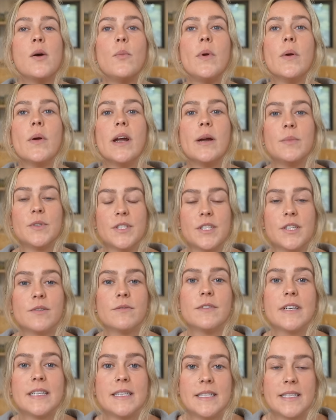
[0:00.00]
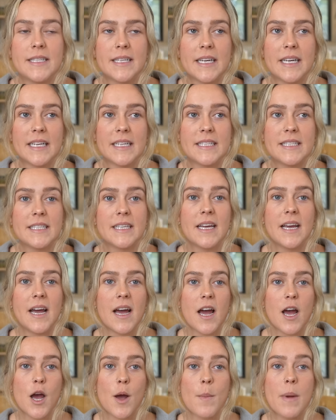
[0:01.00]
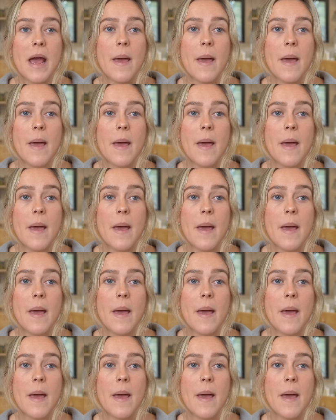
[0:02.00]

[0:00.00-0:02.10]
We were able to rinse it. Um,